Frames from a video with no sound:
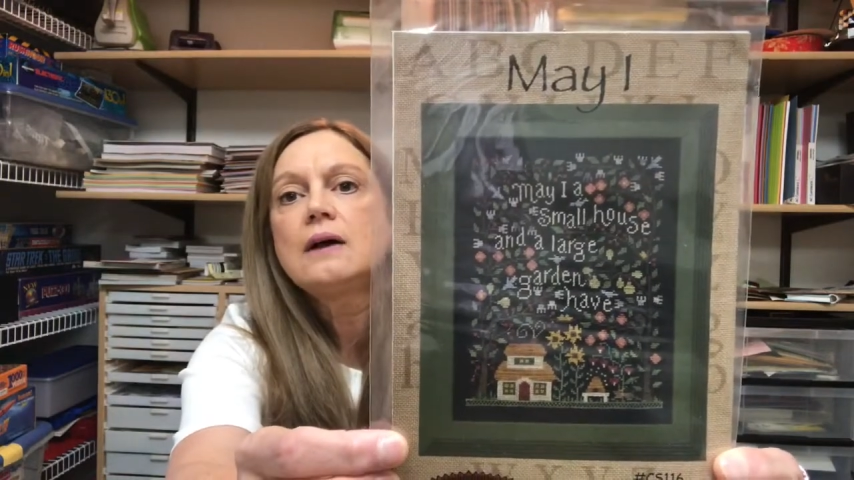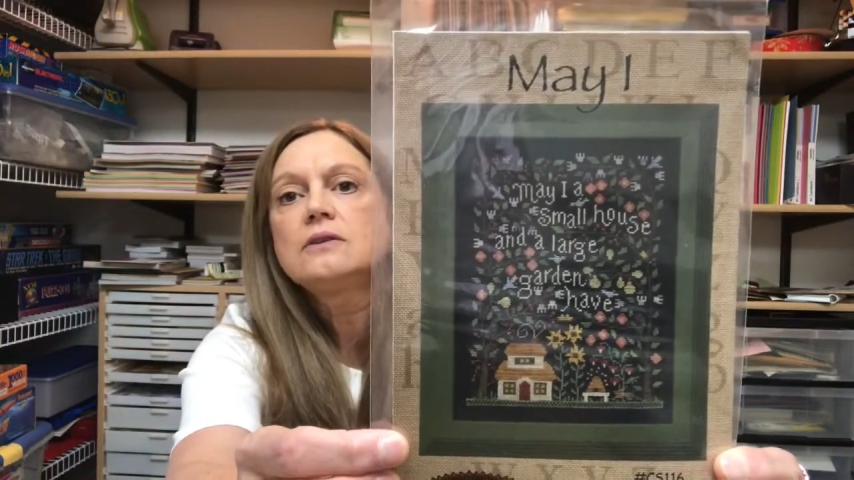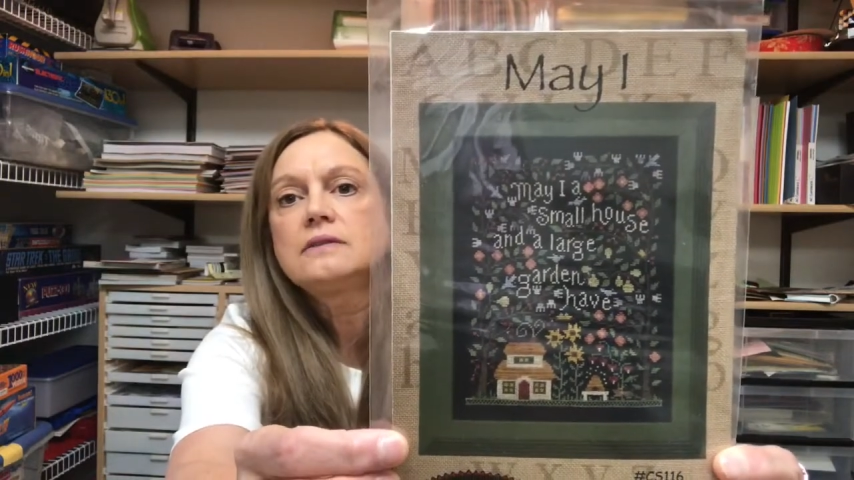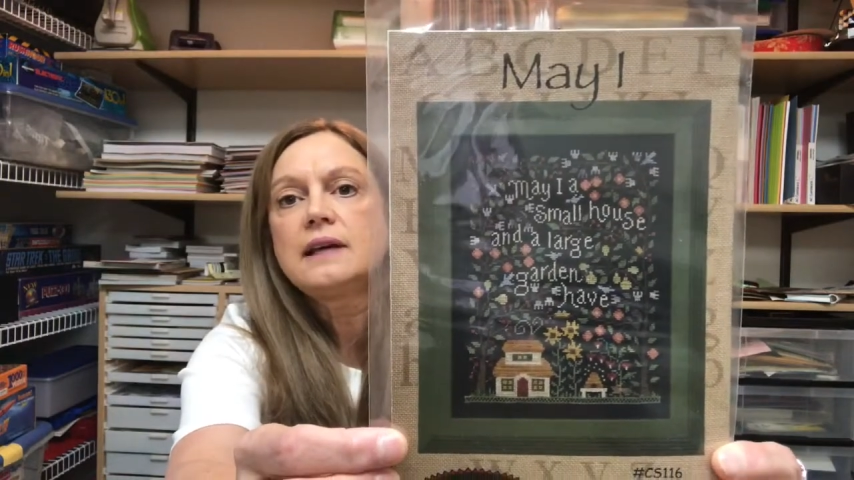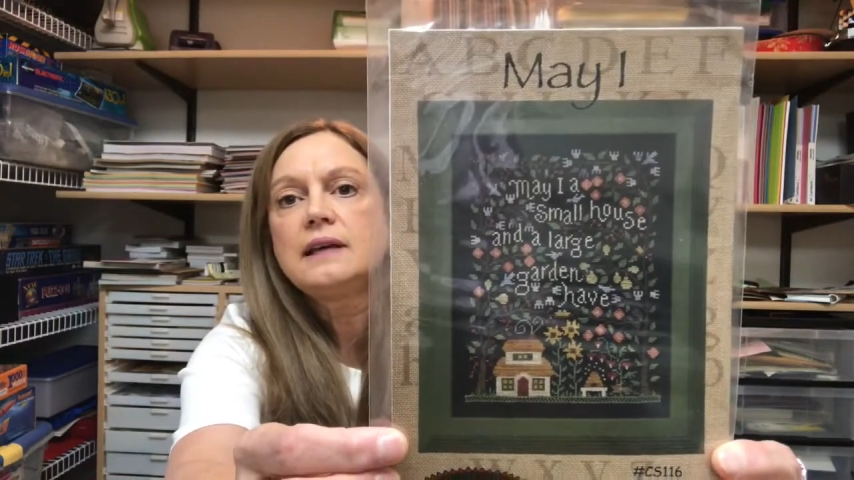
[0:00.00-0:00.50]

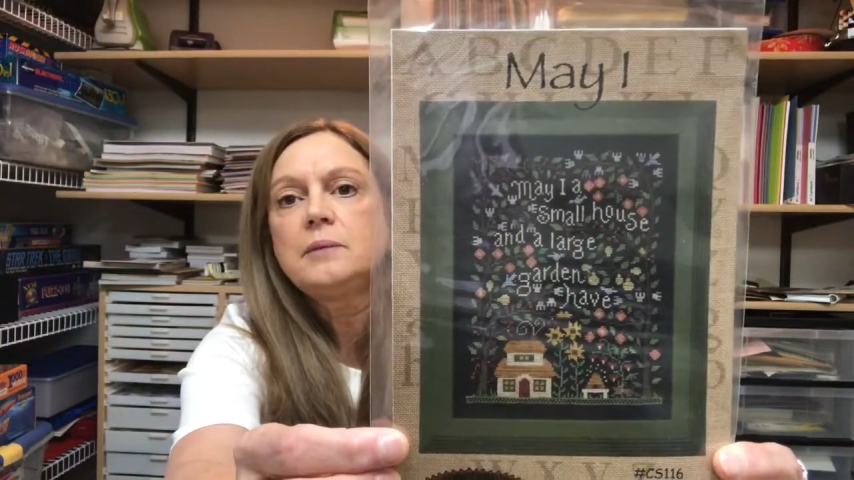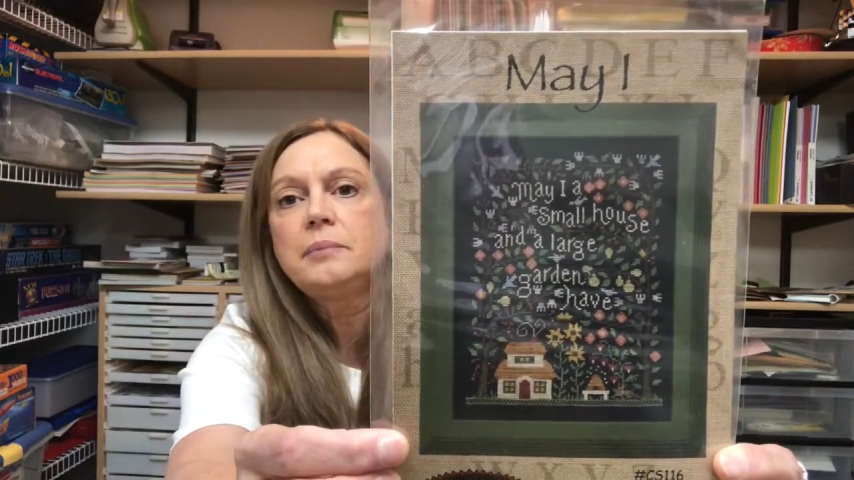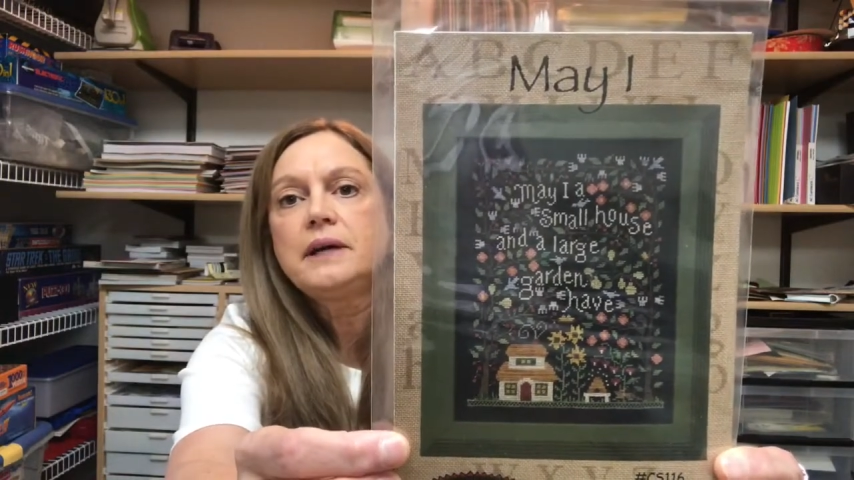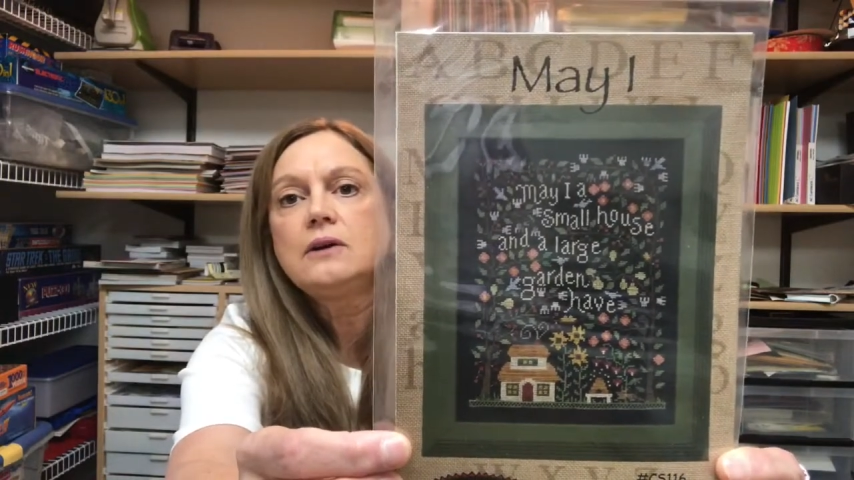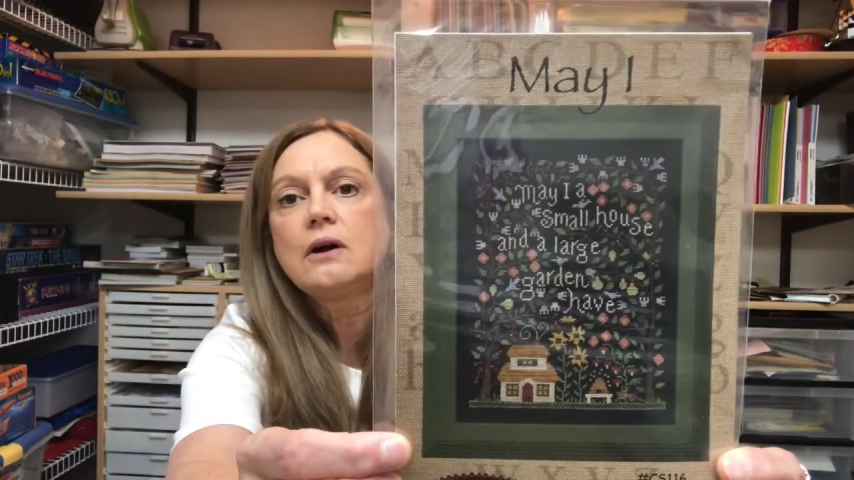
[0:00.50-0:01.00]
house and a
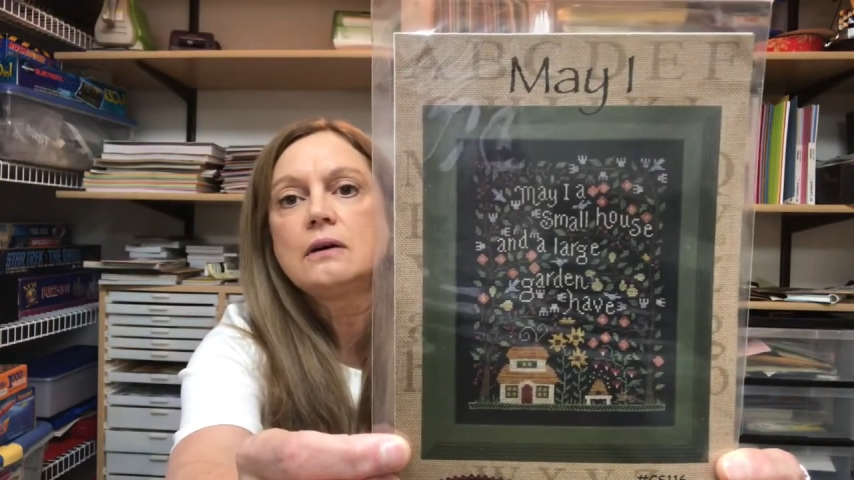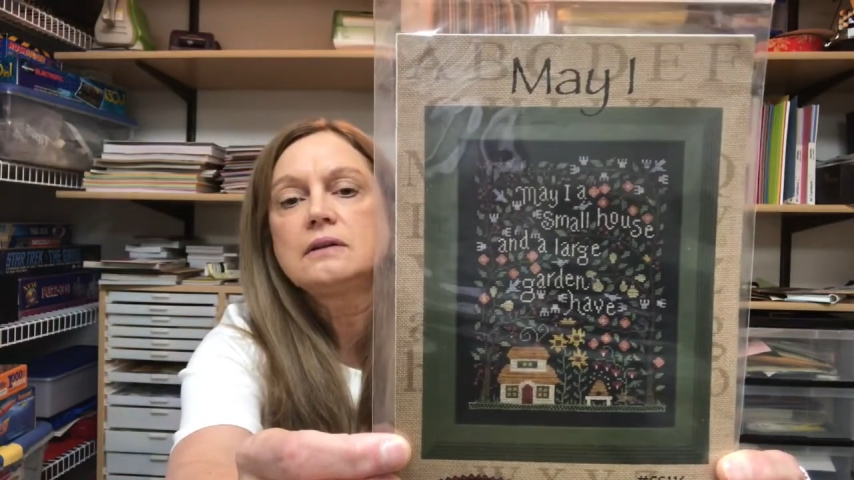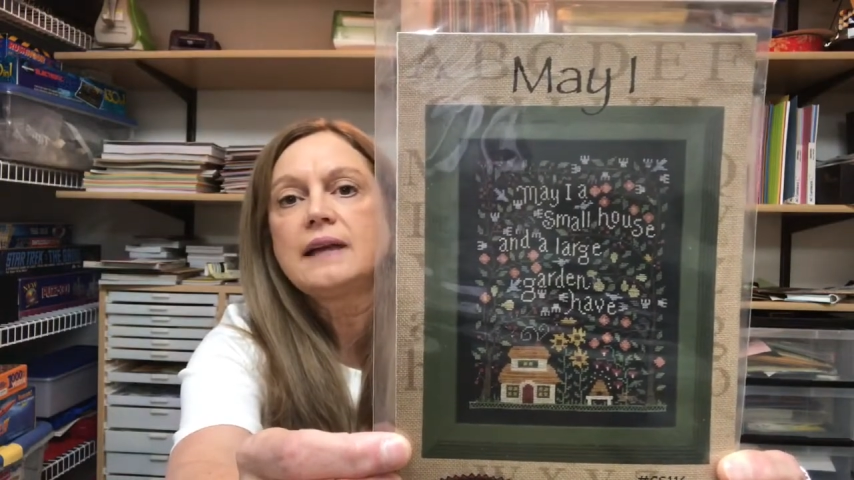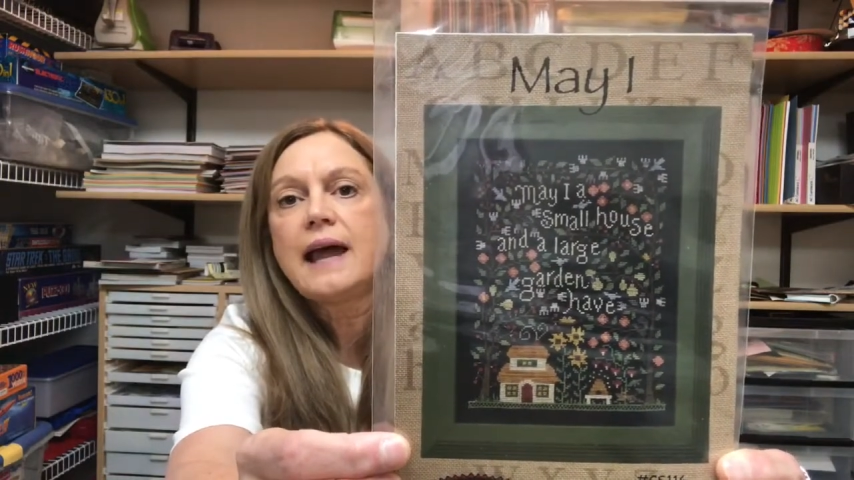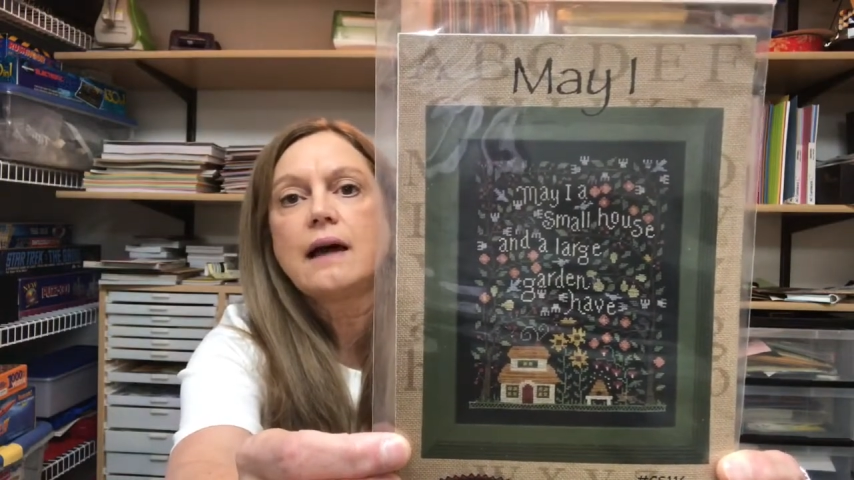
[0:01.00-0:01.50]
big
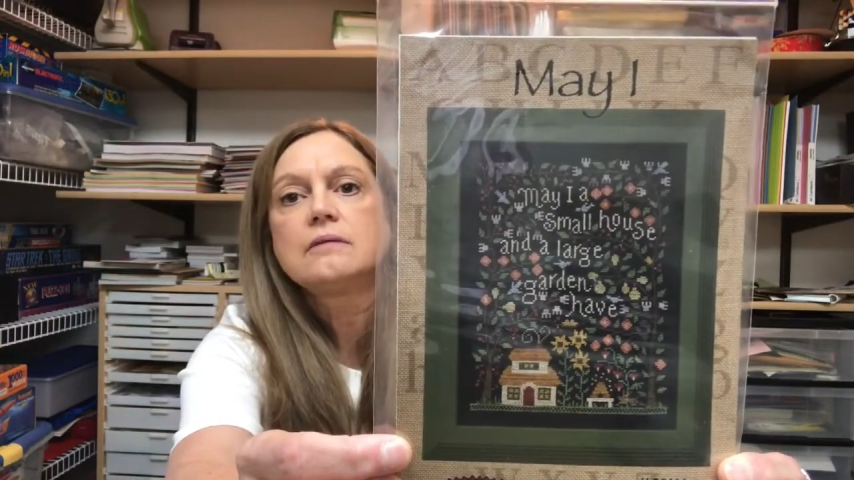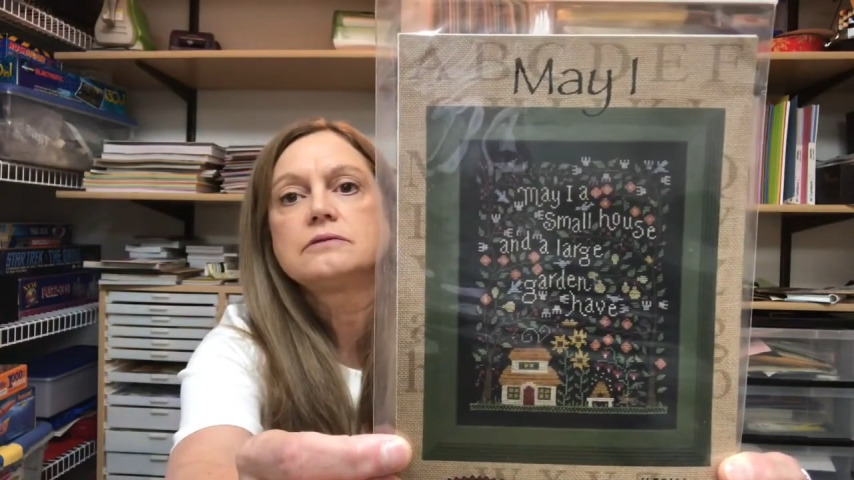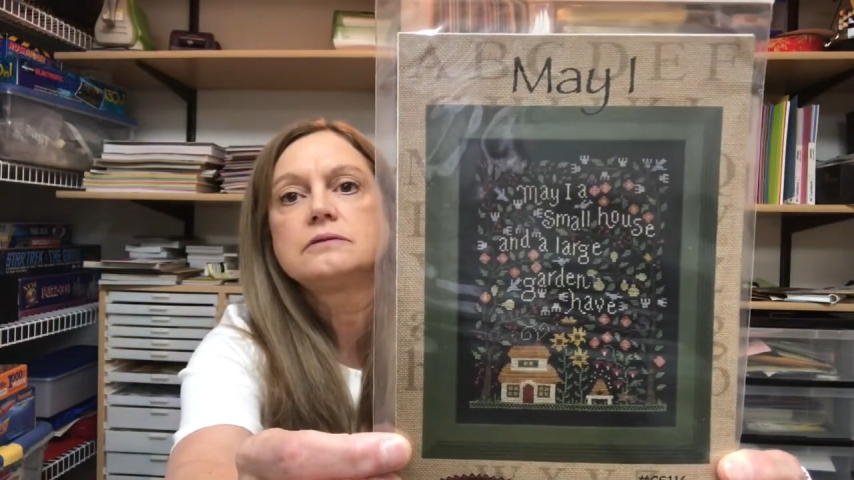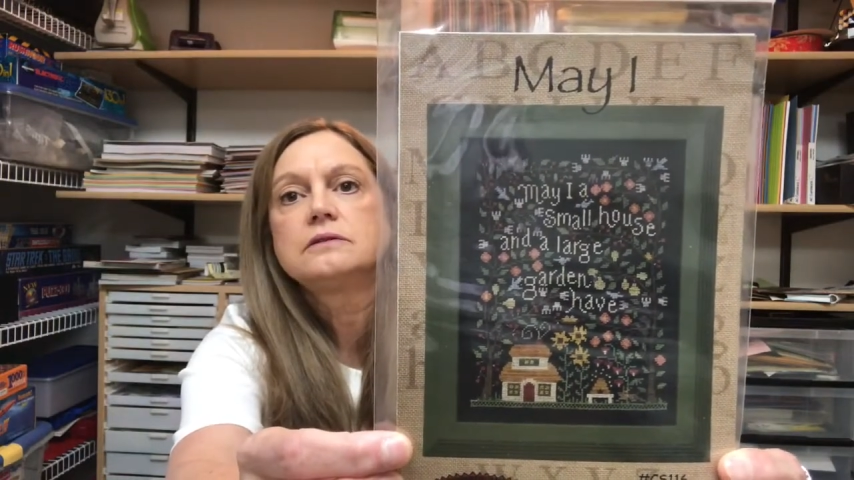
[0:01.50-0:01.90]
garden have.